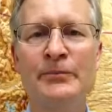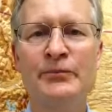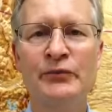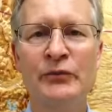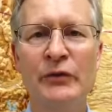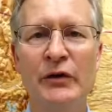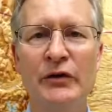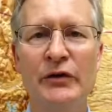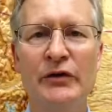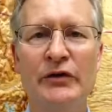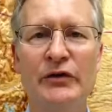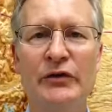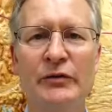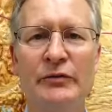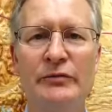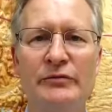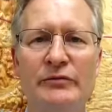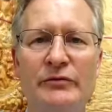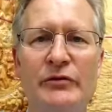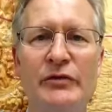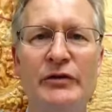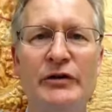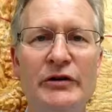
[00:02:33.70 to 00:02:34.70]
there's a
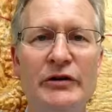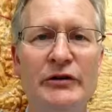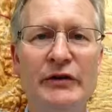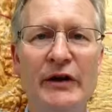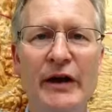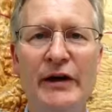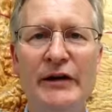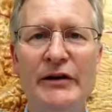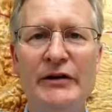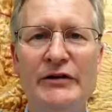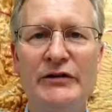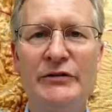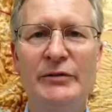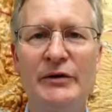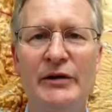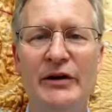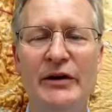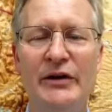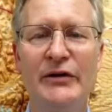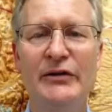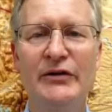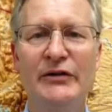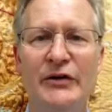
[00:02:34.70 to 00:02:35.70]
real advantage
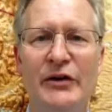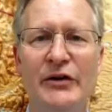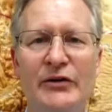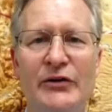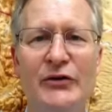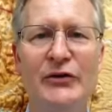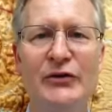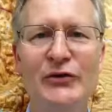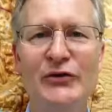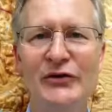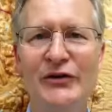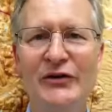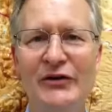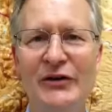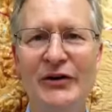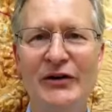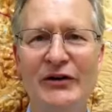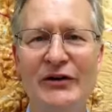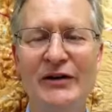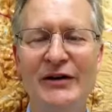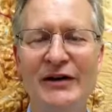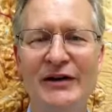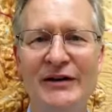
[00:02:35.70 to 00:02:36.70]
because our students
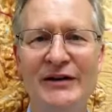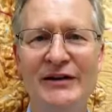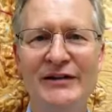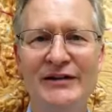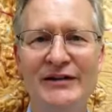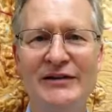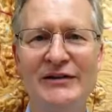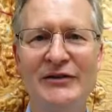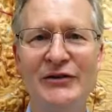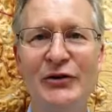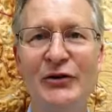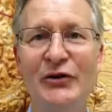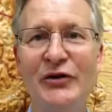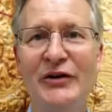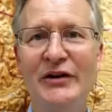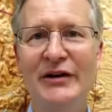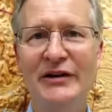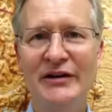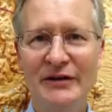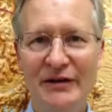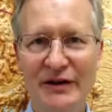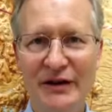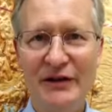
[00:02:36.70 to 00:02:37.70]
are
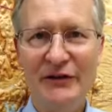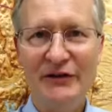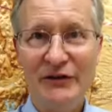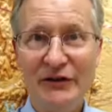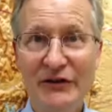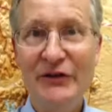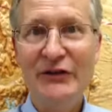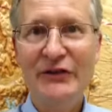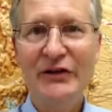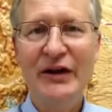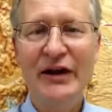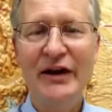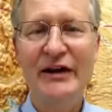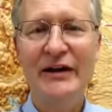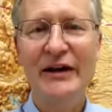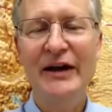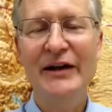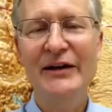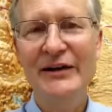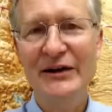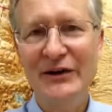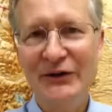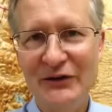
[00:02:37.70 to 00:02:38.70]
learning kind of inside
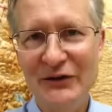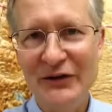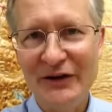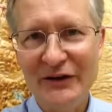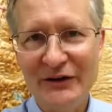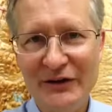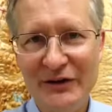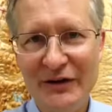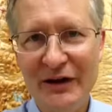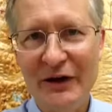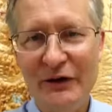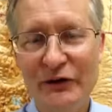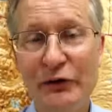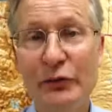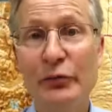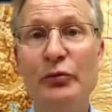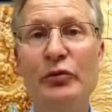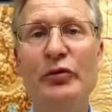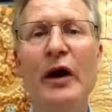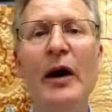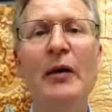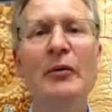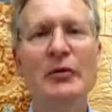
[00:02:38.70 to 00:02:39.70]
and outside the classroom,
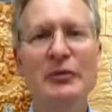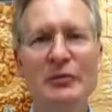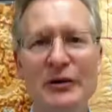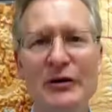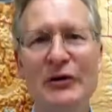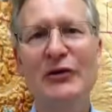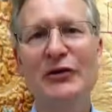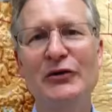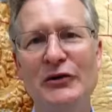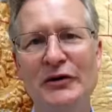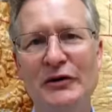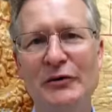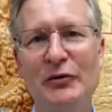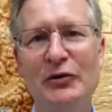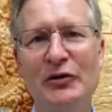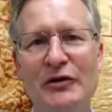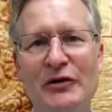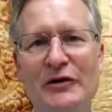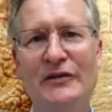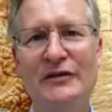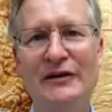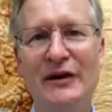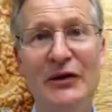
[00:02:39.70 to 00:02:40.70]
probably learning
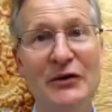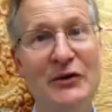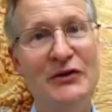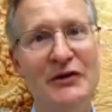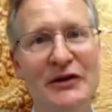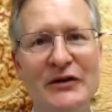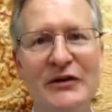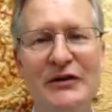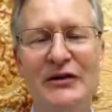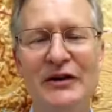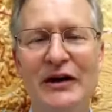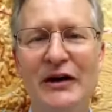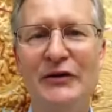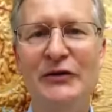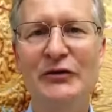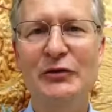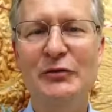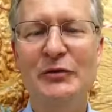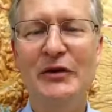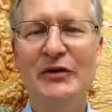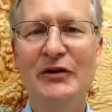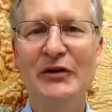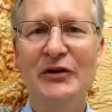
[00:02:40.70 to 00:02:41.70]
more outside the
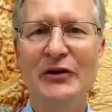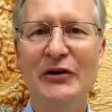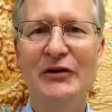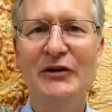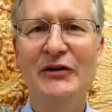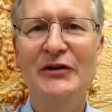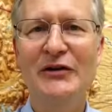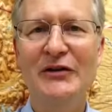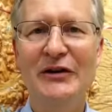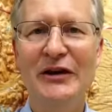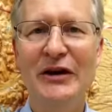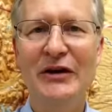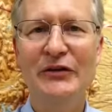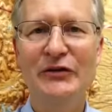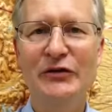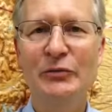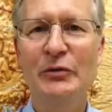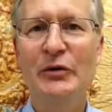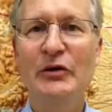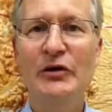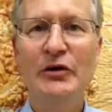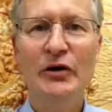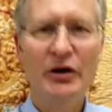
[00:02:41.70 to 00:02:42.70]
classroom than they are in the classroom.
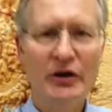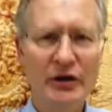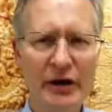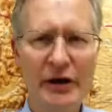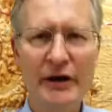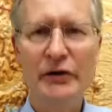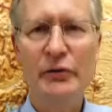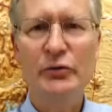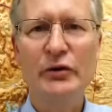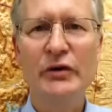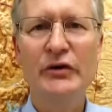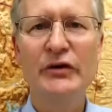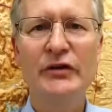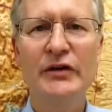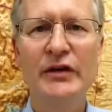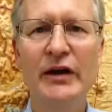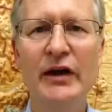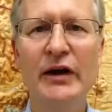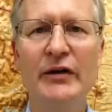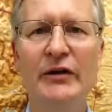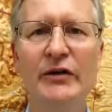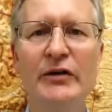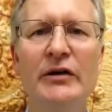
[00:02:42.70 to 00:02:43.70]
But it all kind of works
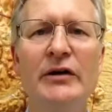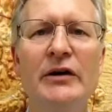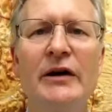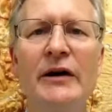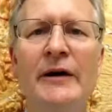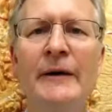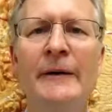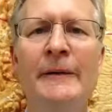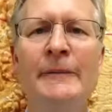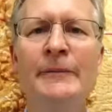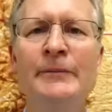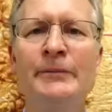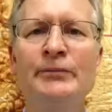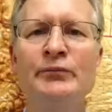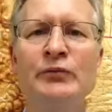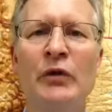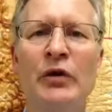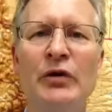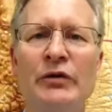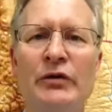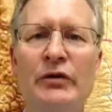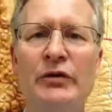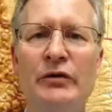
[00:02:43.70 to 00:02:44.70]
together
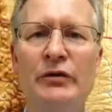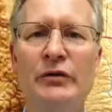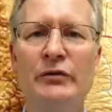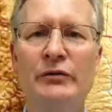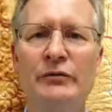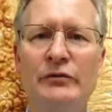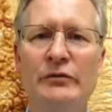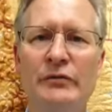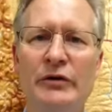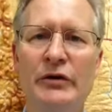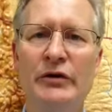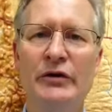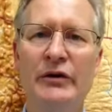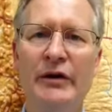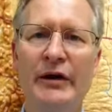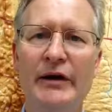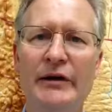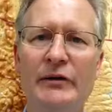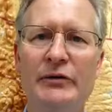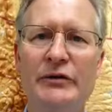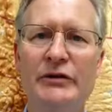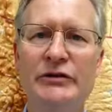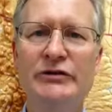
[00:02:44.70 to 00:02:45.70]
to build
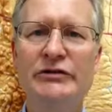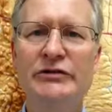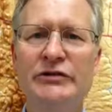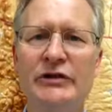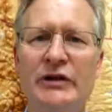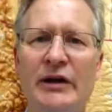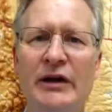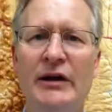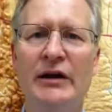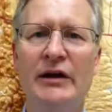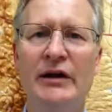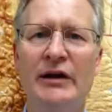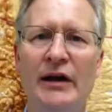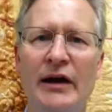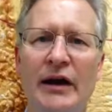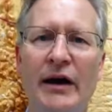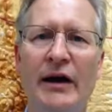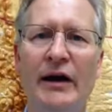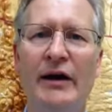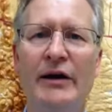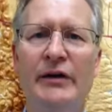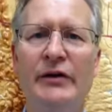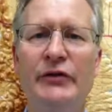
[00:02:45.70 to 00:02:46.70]
language.
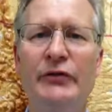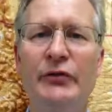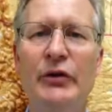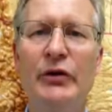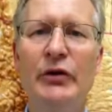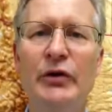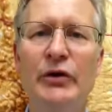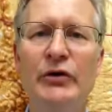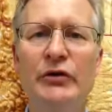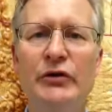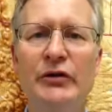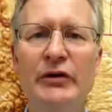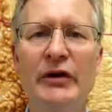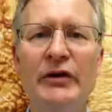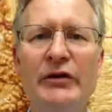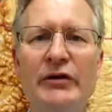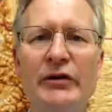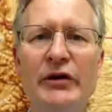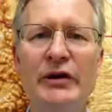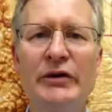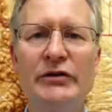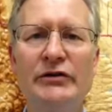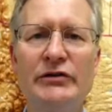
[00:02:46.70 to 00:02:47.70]
And if we go to another
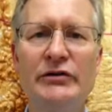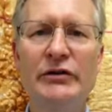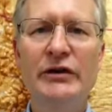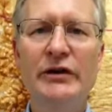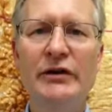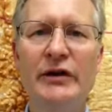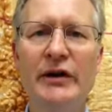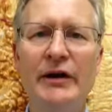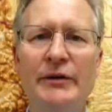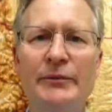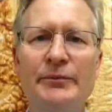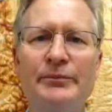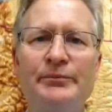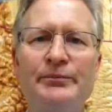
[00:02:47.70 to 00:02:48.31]
country, then,